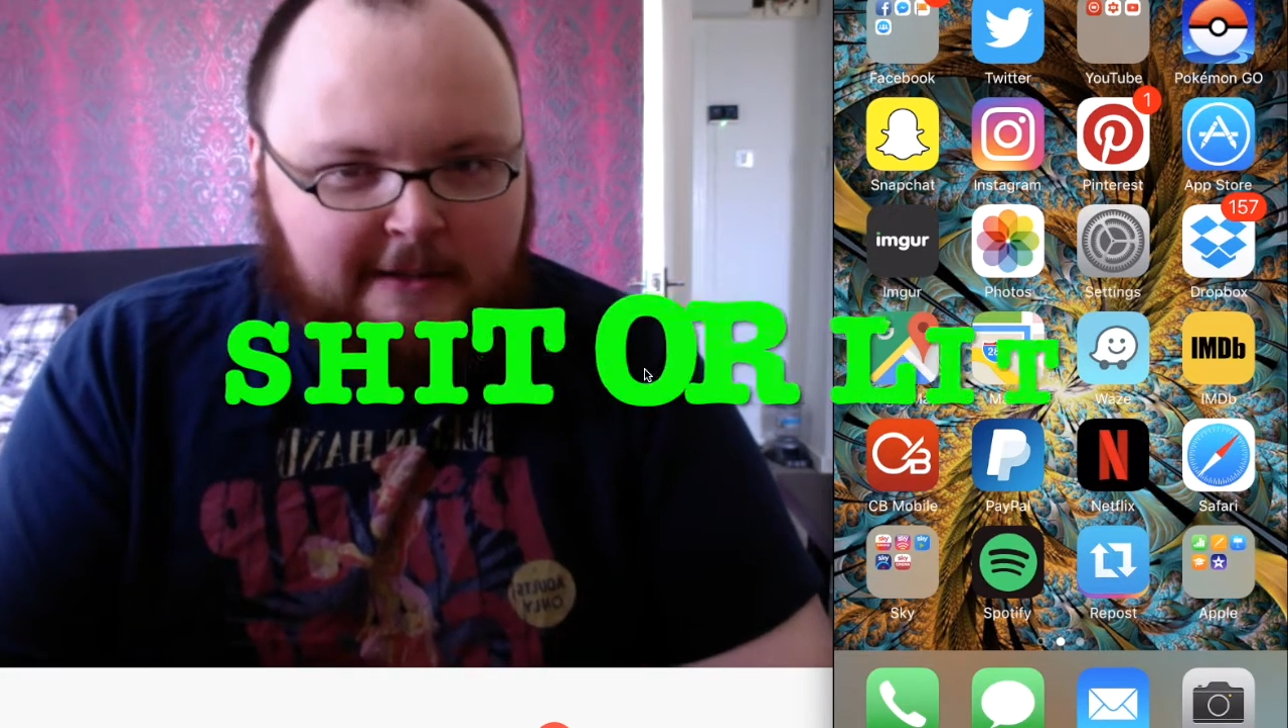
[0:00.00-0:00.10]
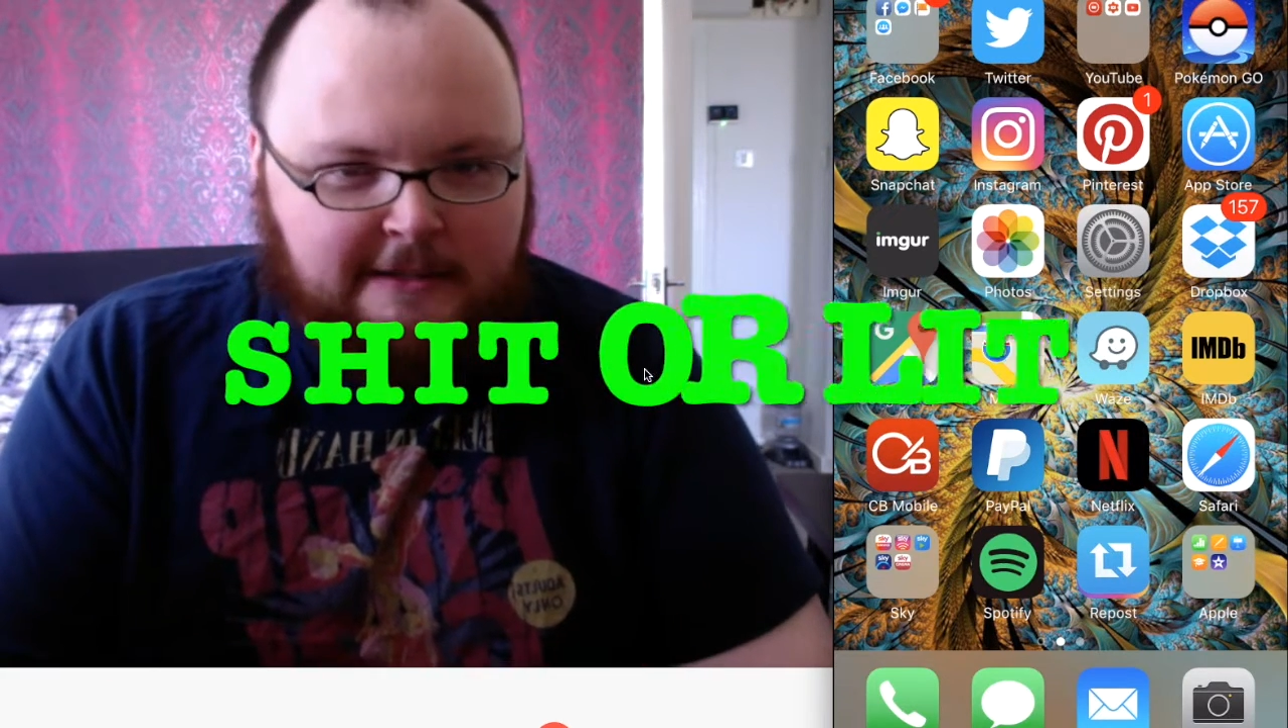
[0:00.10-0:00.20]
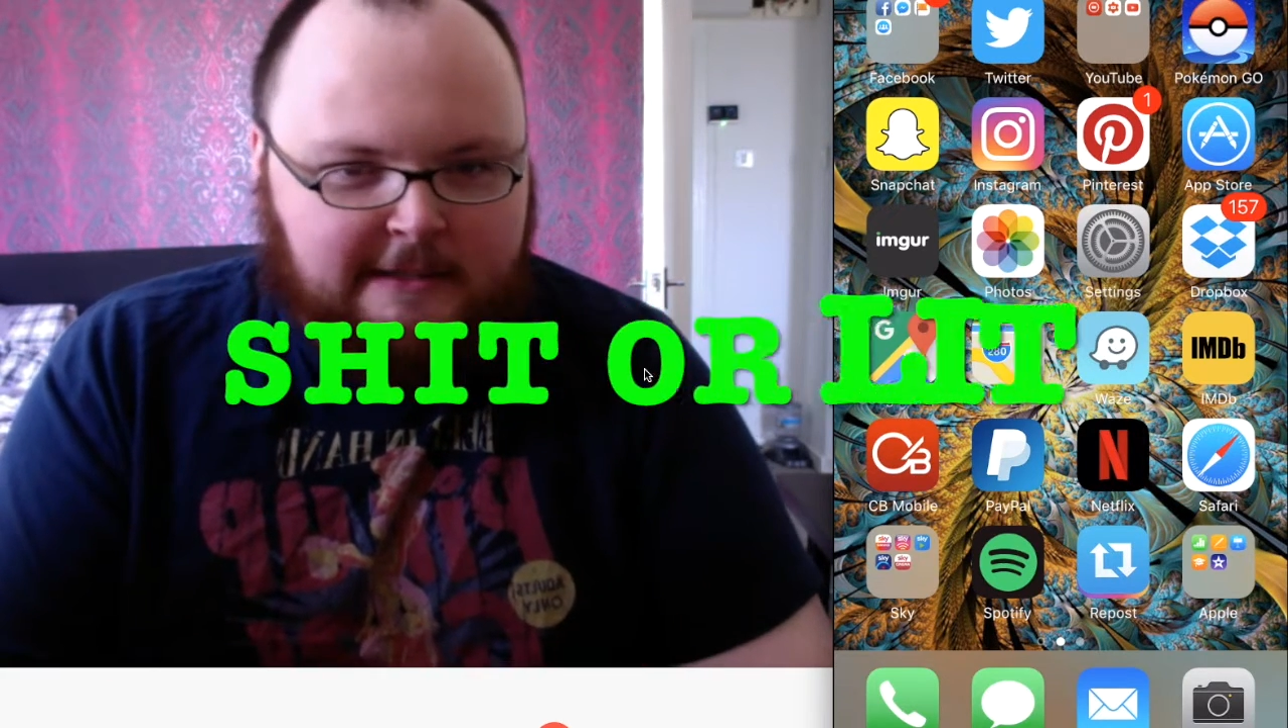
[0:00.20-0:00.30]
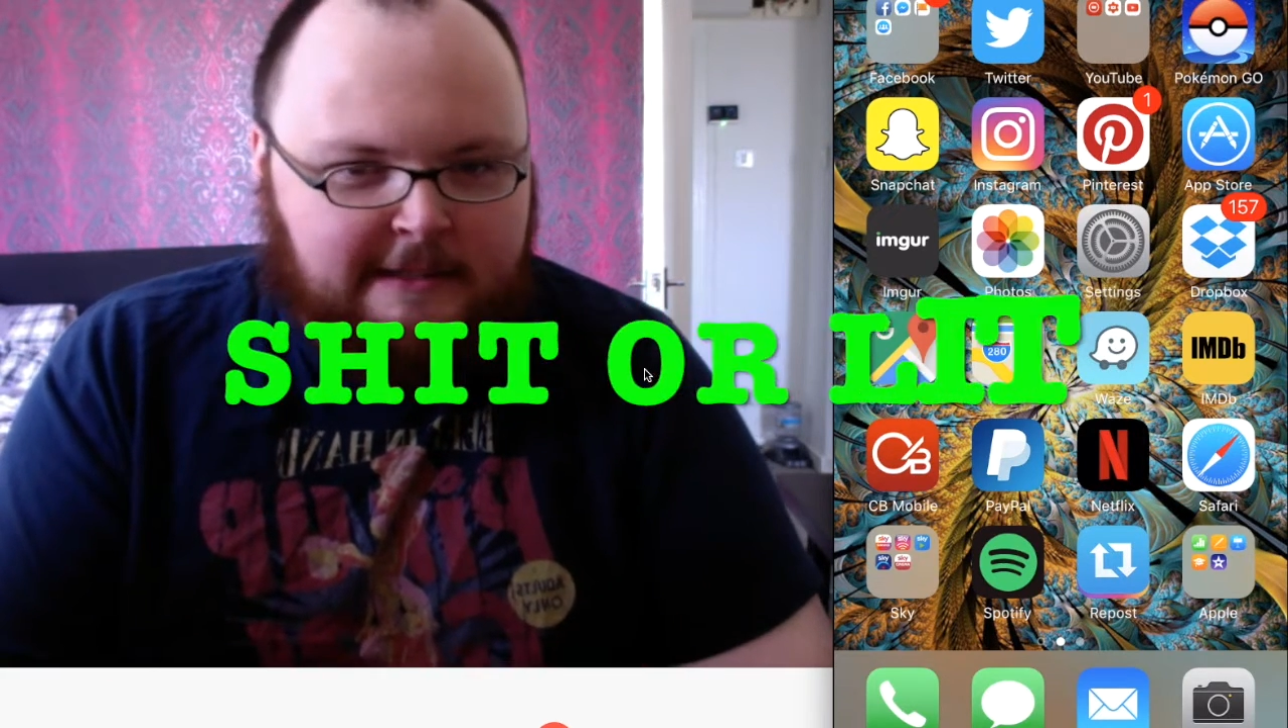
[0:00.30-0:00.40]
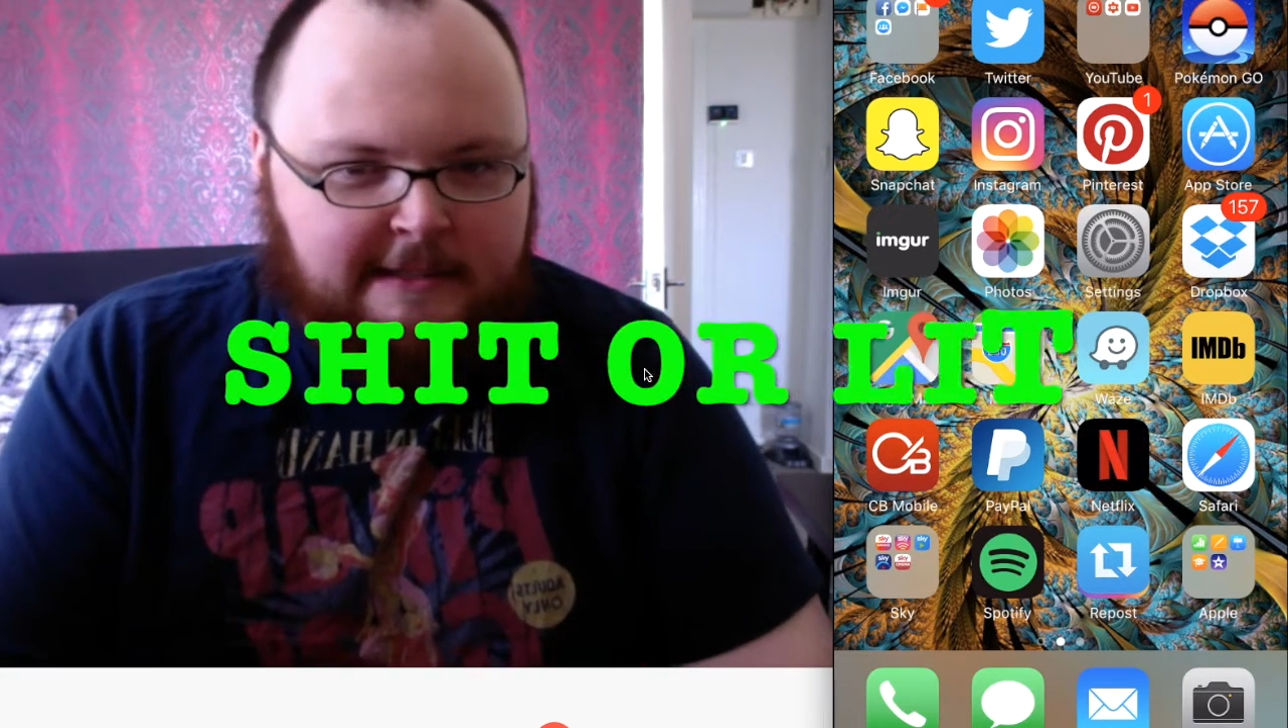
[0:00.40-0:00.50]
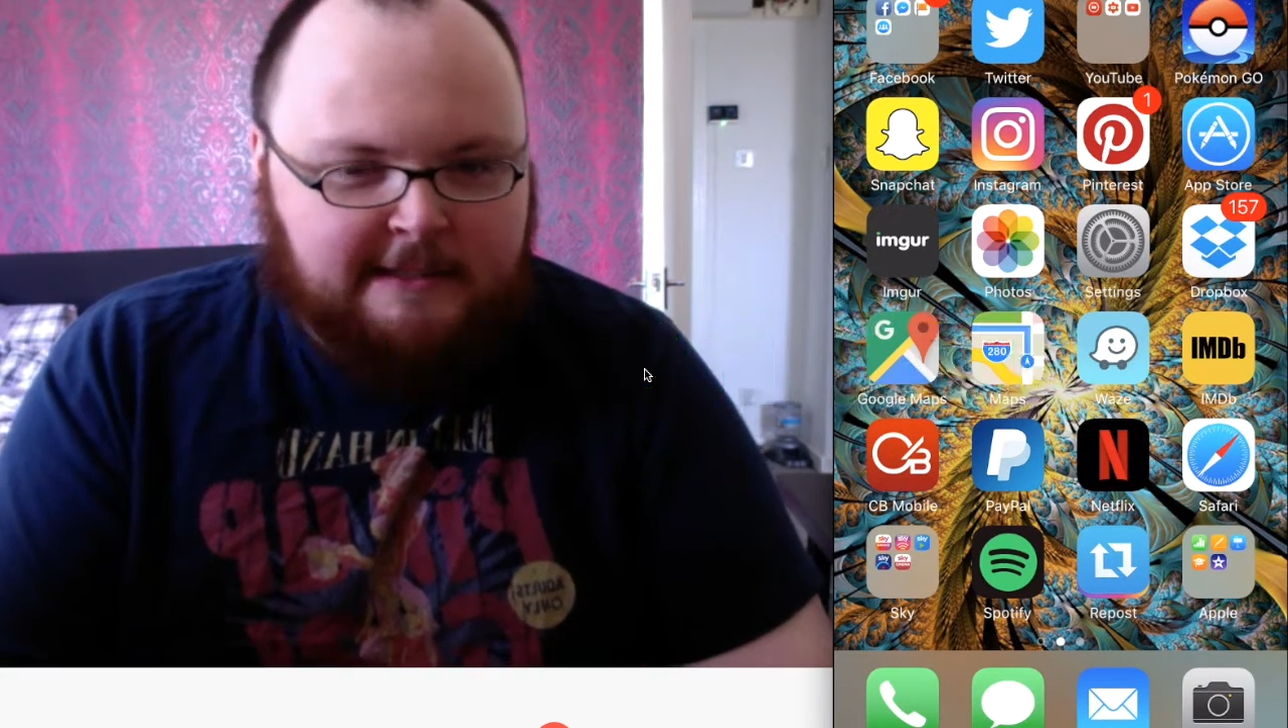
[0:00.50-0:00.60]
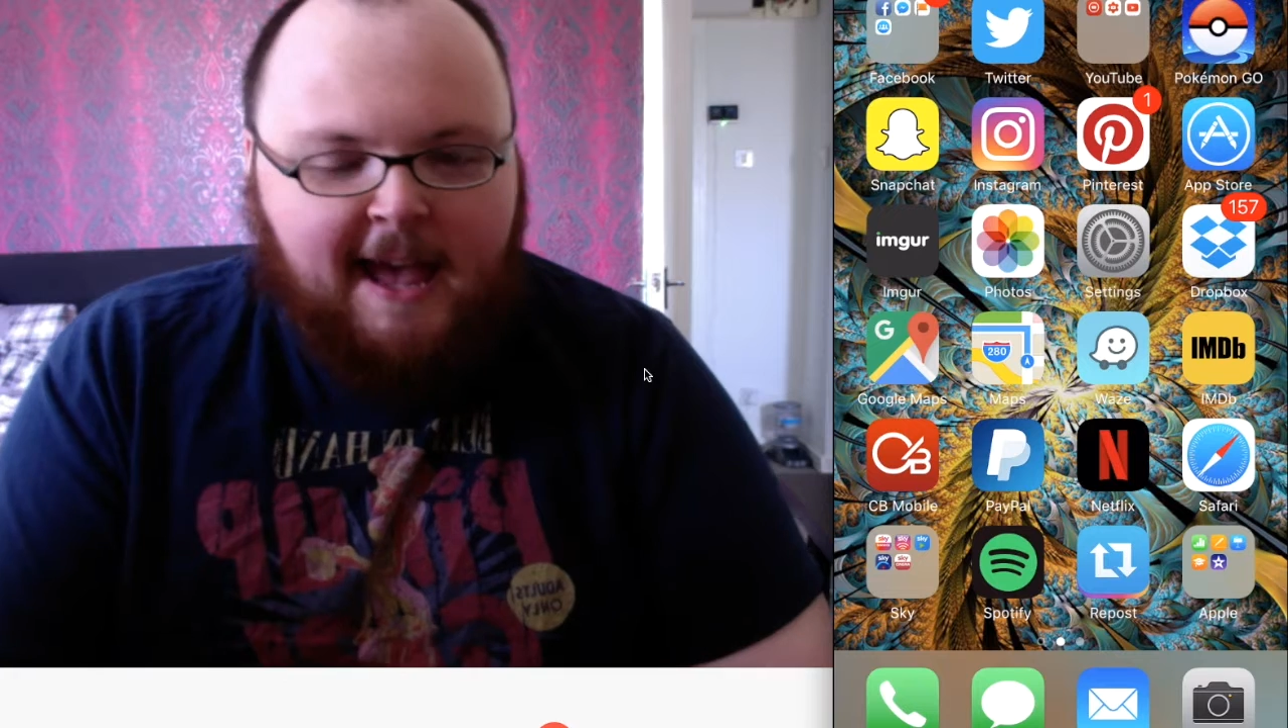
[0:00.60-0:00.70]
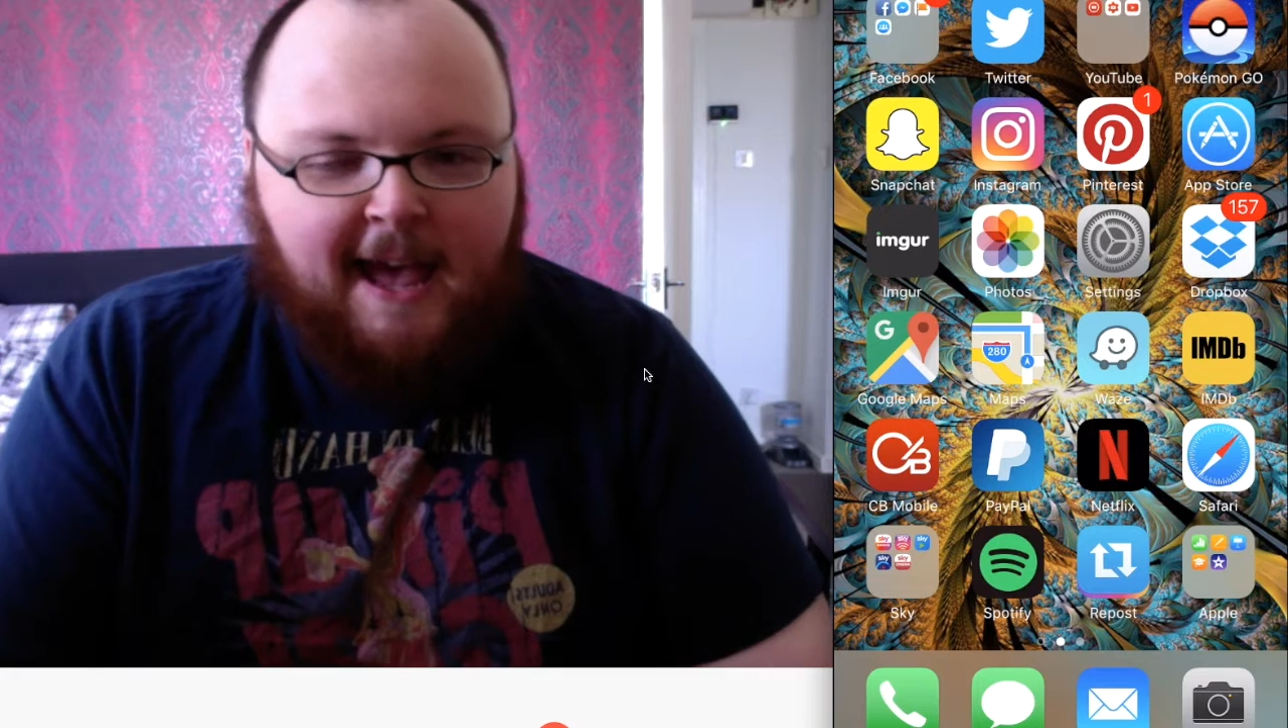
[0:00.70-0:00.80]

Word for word: series,